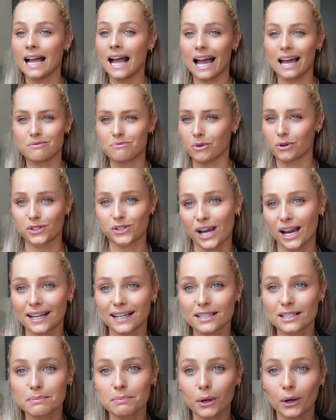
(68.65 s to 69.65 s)
and what
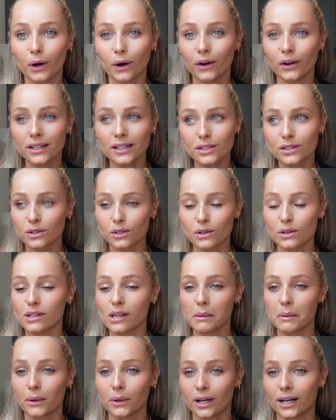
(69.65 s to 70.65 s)
jacket to put on, as soon as
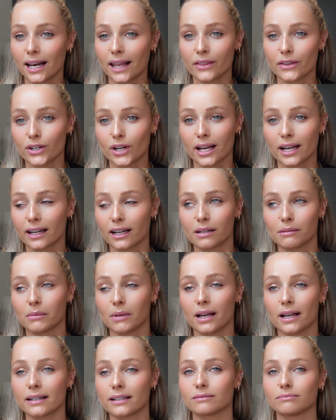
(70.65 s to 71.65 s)
I put on a leather jacket, I'm
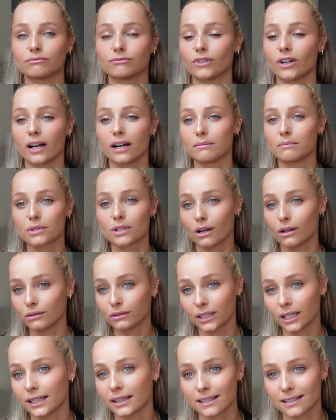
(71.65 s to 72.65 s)
like, right, I'm
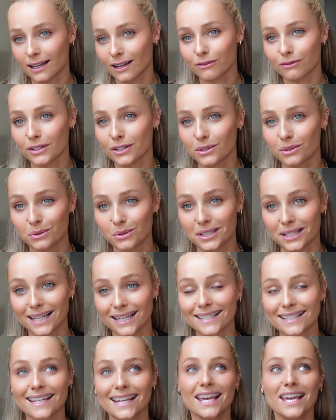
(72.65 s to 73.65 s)
told, like this outfit's
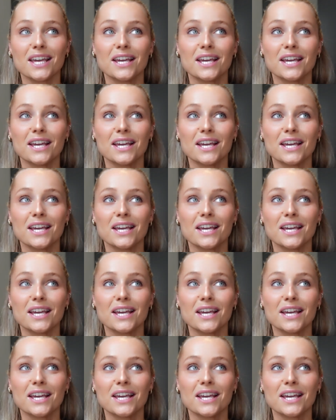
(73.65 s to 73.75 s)
sorted.